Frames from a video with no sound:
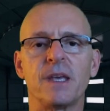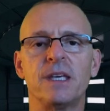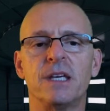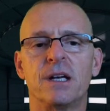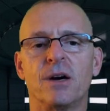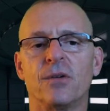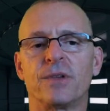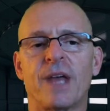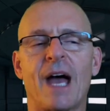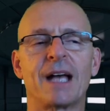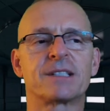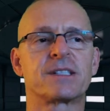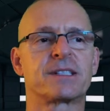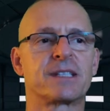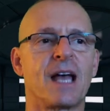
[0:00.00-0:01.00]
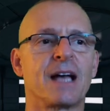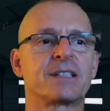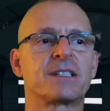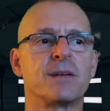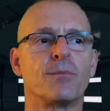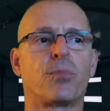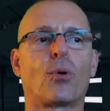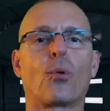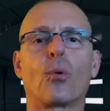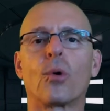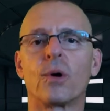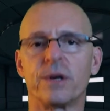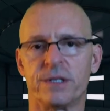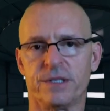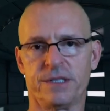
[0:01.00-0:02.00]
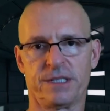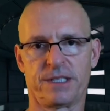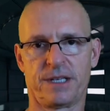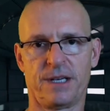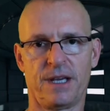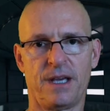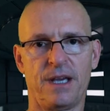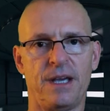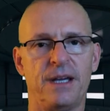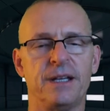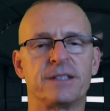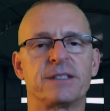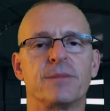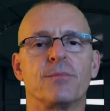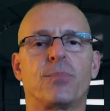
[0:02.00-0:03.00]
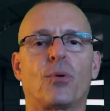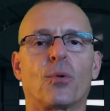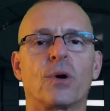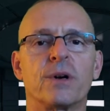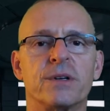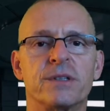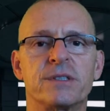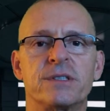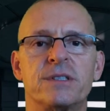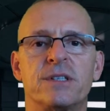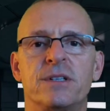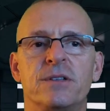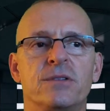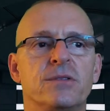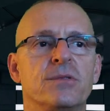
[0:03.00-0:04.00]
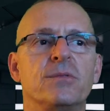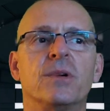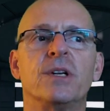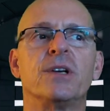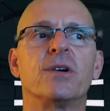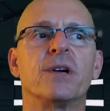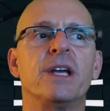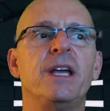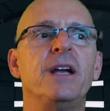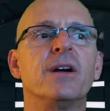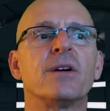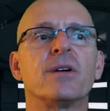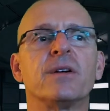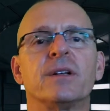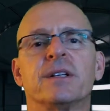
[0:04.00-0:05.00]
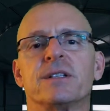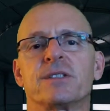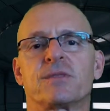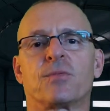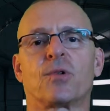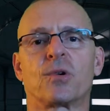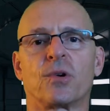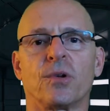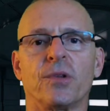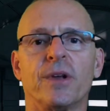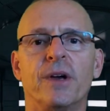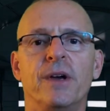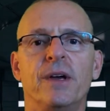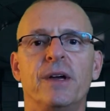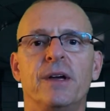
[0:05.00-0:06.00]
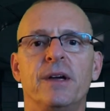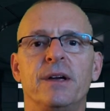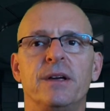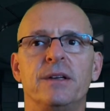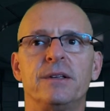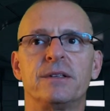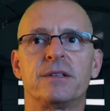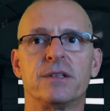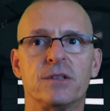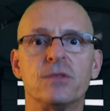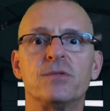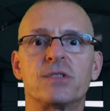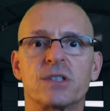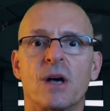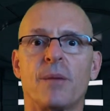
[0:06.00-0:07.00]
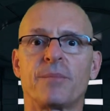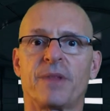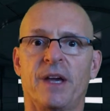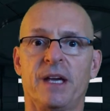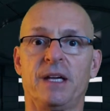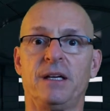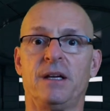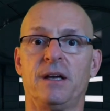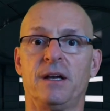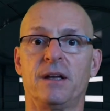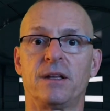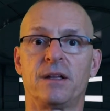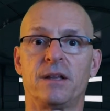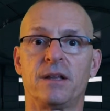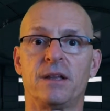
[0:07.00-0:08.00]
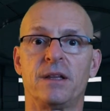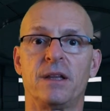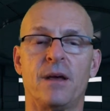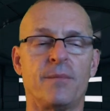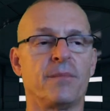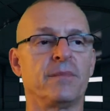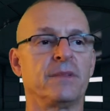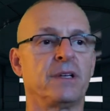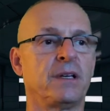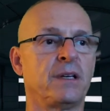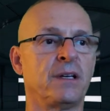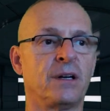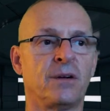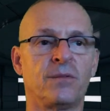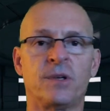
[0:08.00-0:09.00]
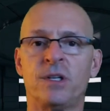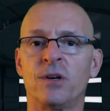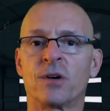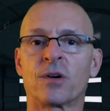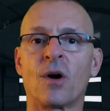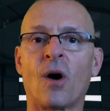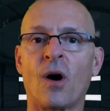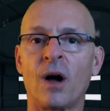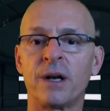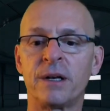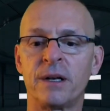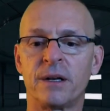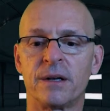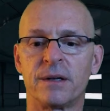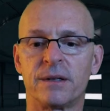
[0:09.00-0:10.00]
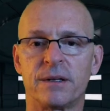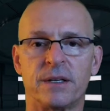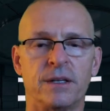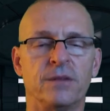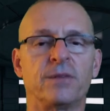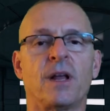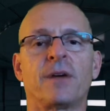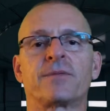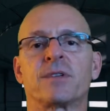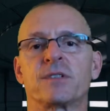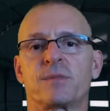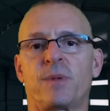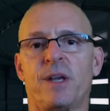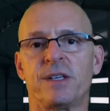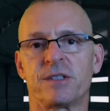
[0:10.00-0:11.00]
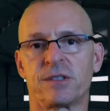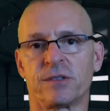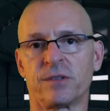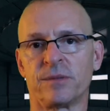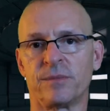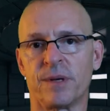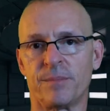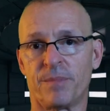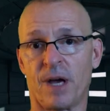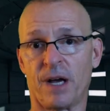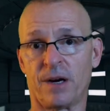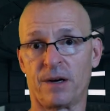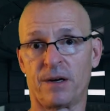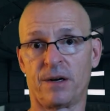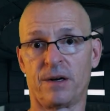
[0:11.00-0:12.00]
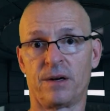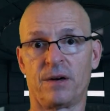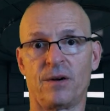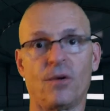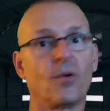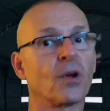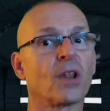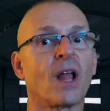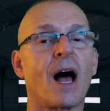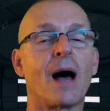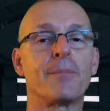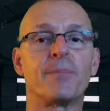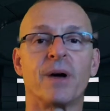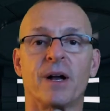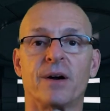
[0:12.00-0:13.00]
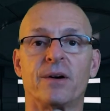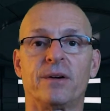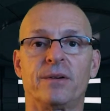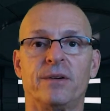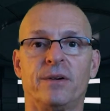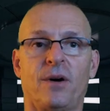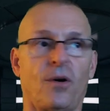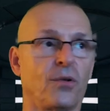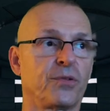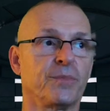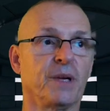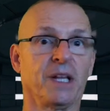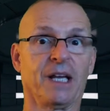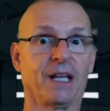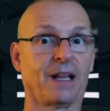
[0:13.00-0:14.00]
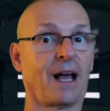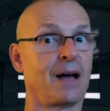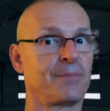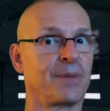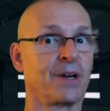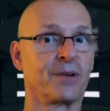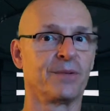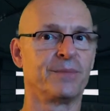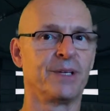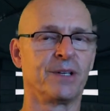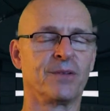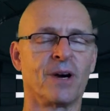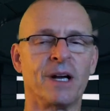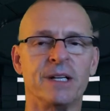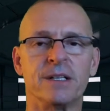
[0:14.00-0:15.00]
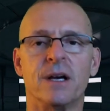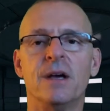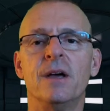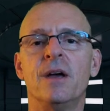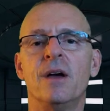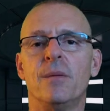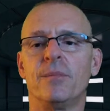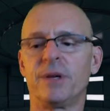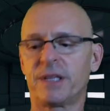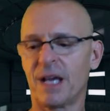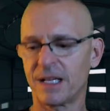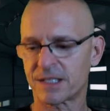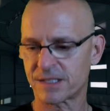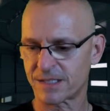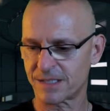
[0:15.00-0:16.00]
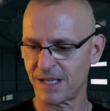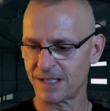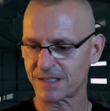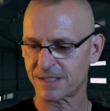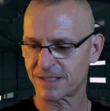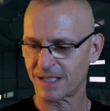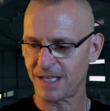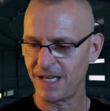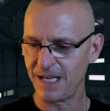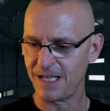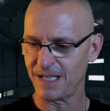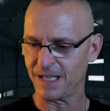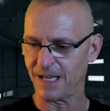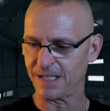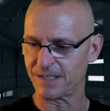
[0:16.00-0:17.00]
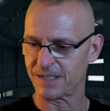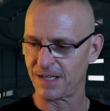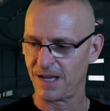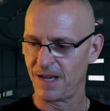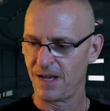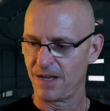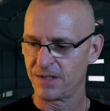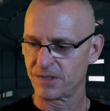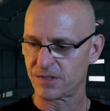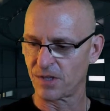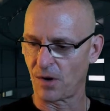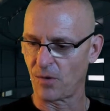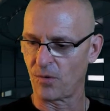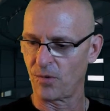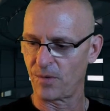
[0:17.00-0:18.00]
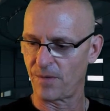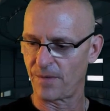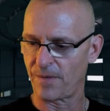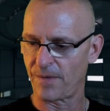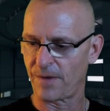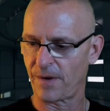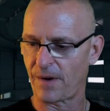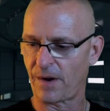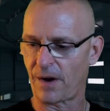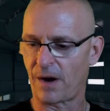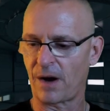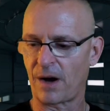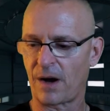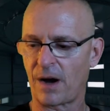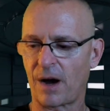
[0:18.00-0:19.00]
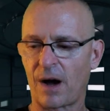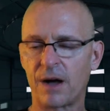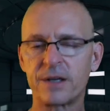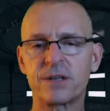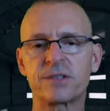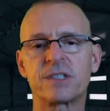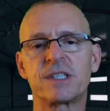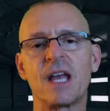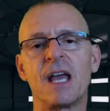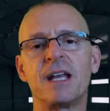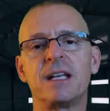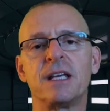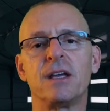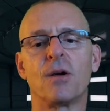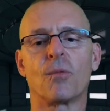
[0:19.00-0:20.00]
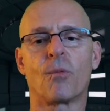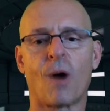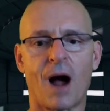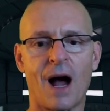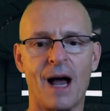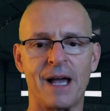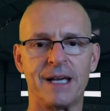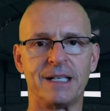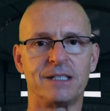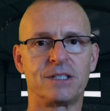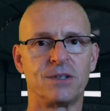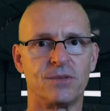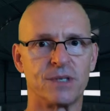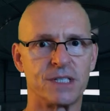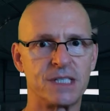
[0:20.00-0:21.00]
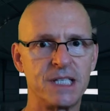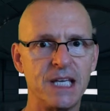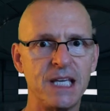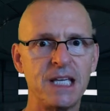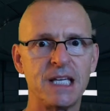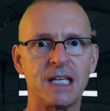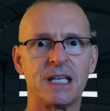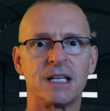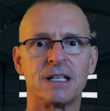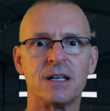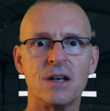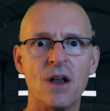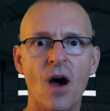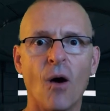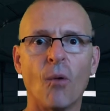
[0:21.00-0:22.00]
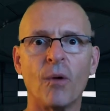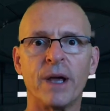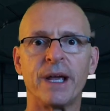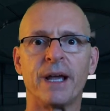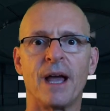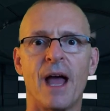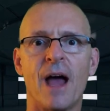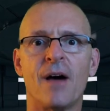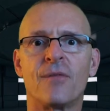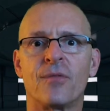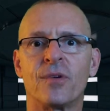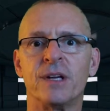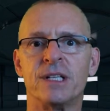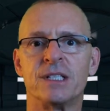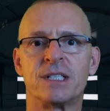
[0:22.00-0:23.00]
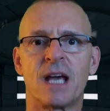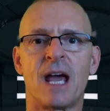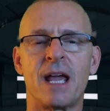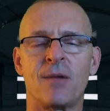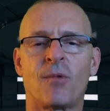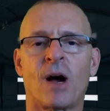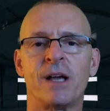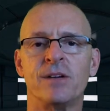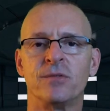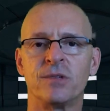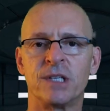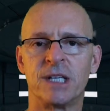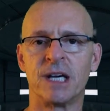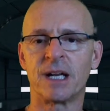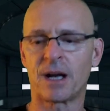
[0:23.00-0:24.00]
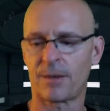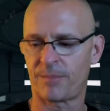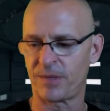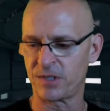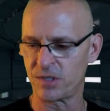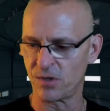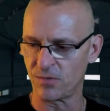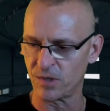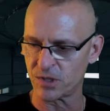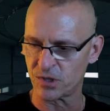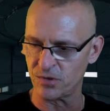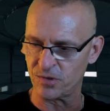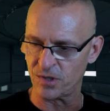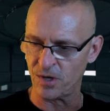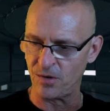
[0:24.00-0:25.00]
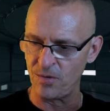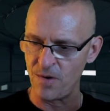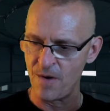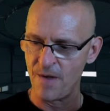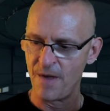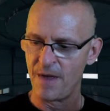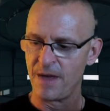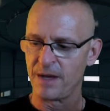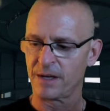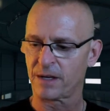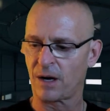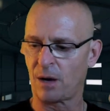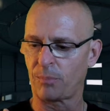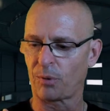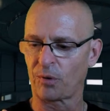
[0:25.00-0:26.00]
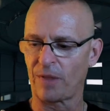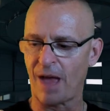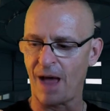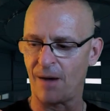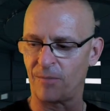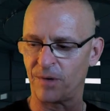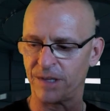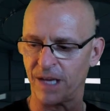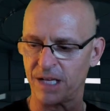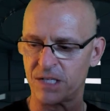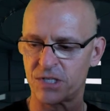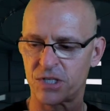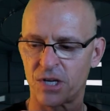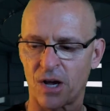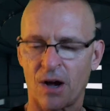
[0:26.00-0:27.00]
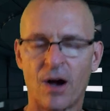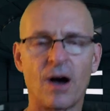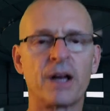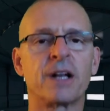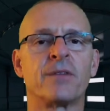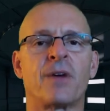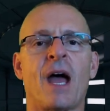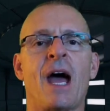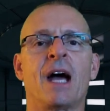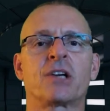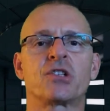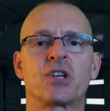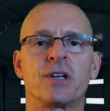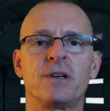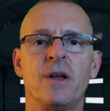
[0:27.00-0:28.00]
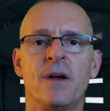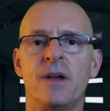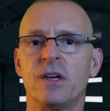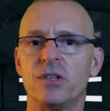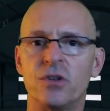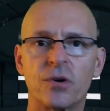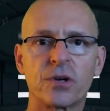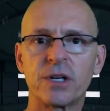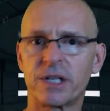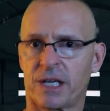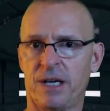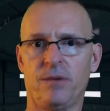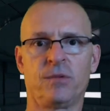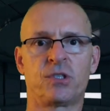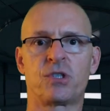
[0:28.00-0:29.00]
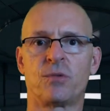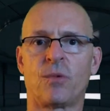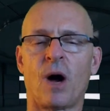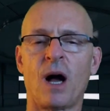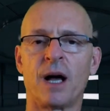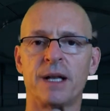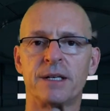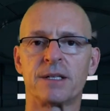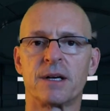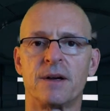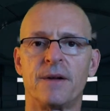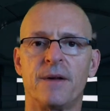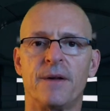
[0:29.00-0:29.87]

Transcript: That's important. It's important to, when you're here in this world, to do something that, when you're gone, that you've left this place a little bit better, or a lot better. Ultimately, a lot better would be great. But that's the key to this. So understanding your why to a T and knowing every day why you get up and do what you do, couple that with a ton of action, you're going to get what you want.